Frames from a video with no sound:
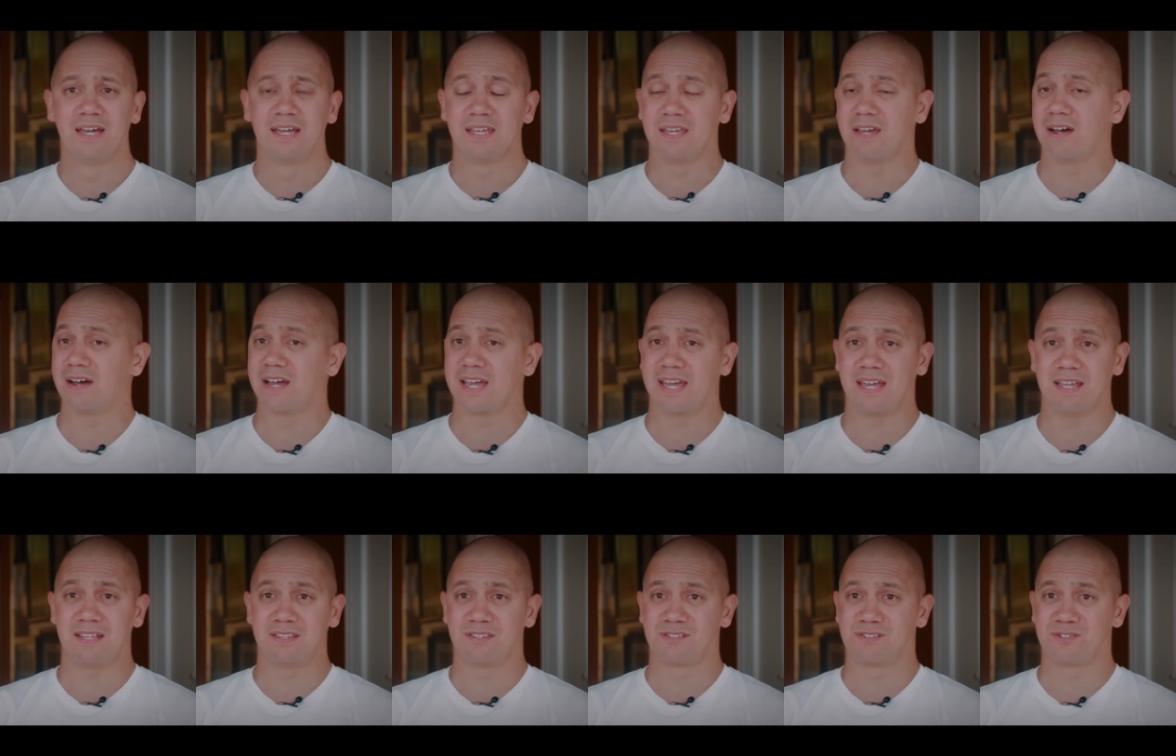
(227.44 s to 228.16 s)
Yeah, I
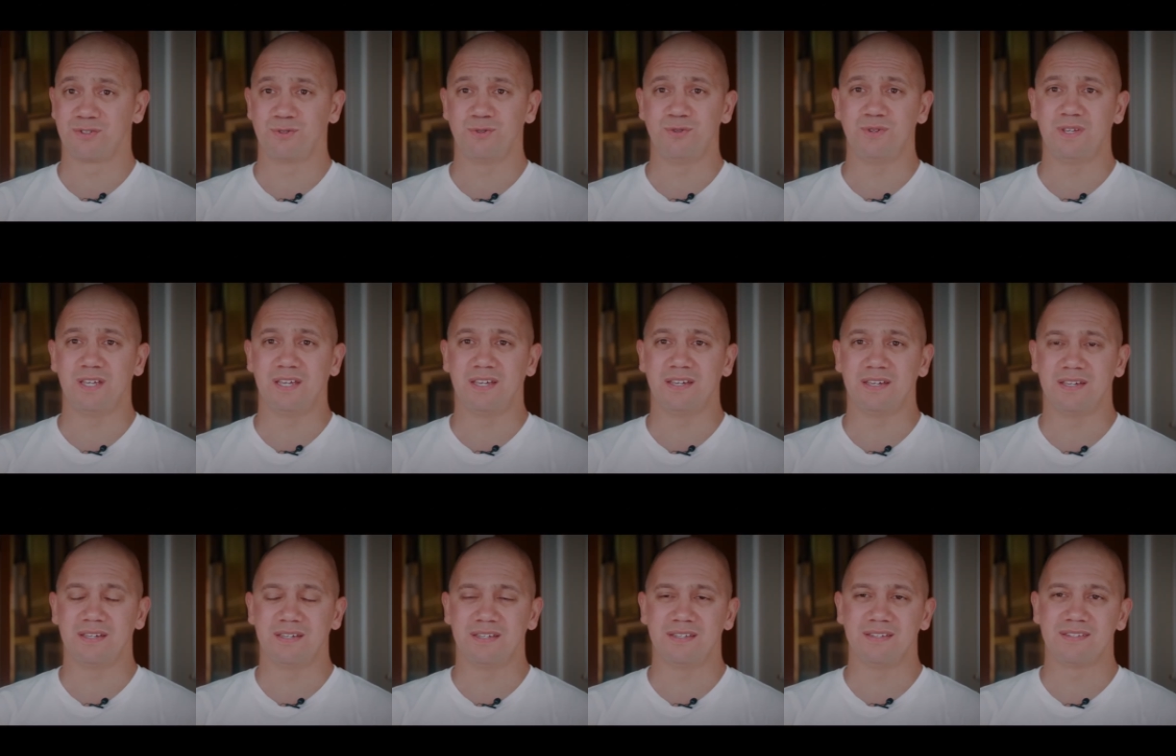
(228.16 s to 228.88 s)
had 2
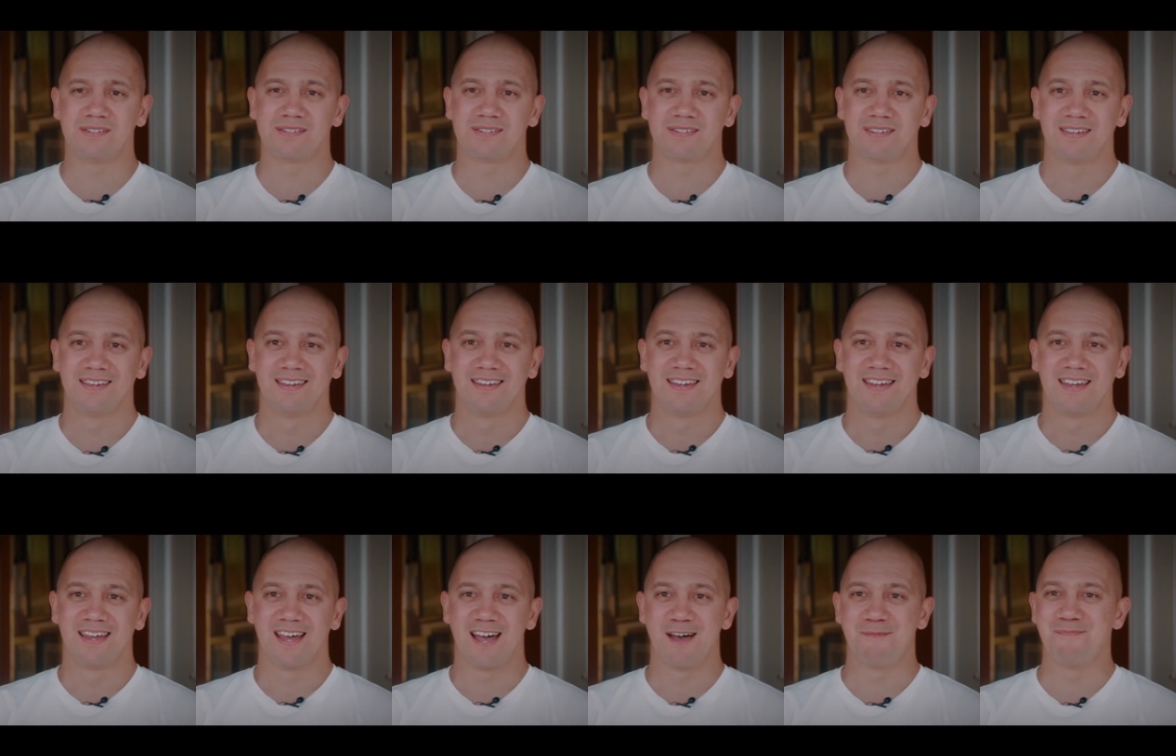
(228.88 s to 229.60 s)
years
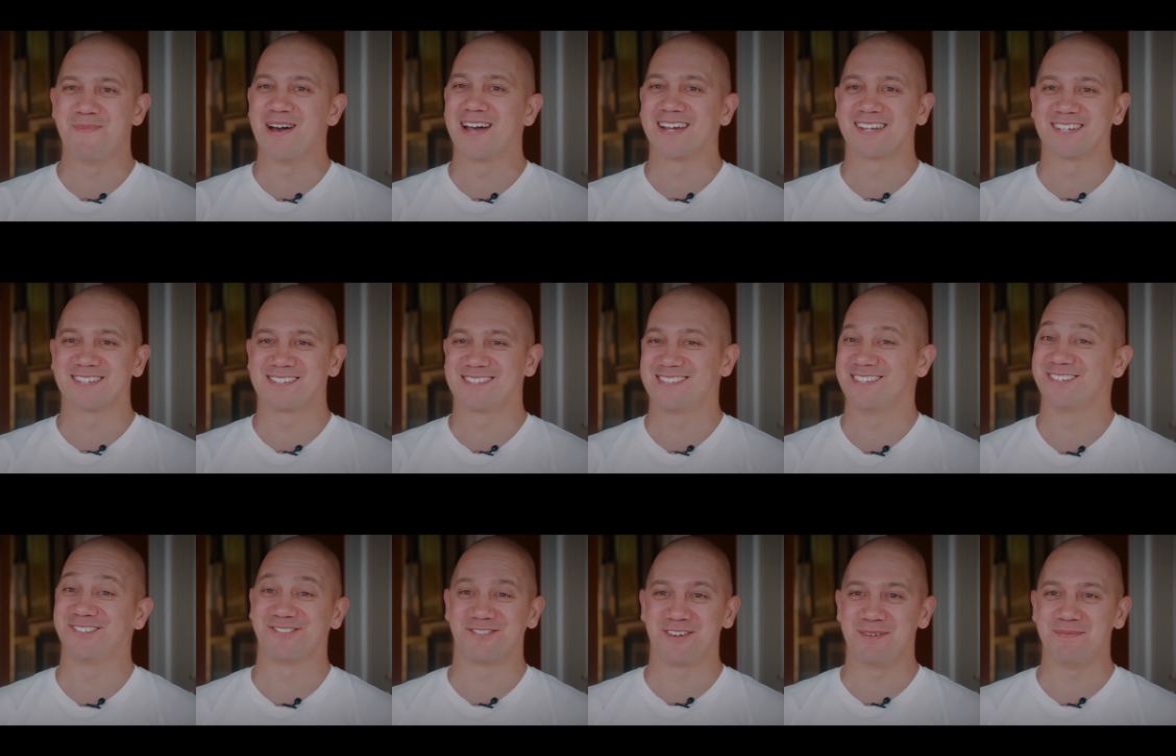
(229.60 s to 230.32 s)
amongst
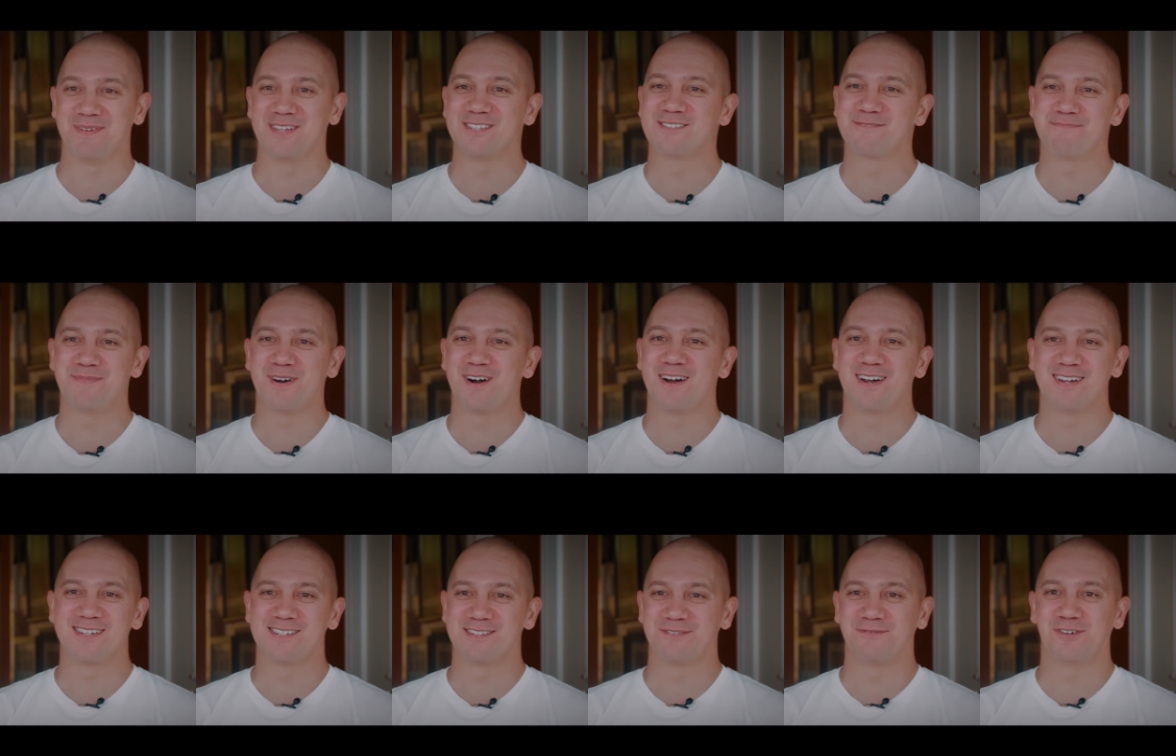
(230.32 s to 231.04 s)
the dreaming
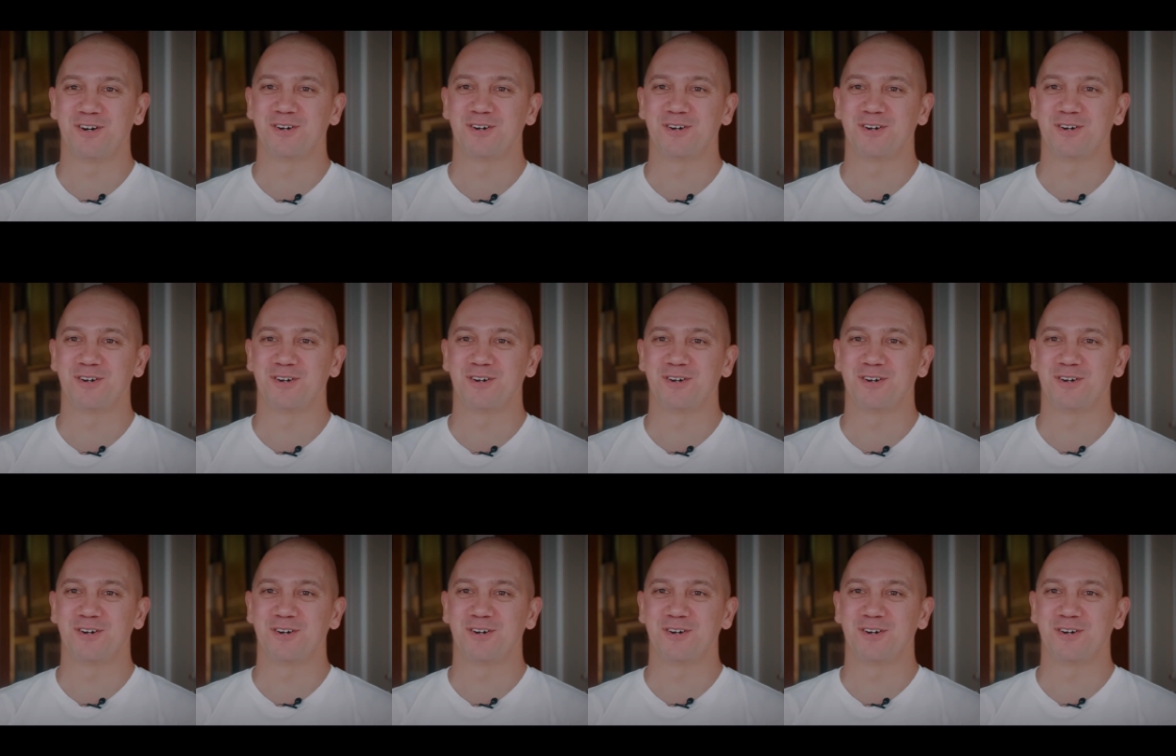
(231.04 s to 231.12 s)
spires of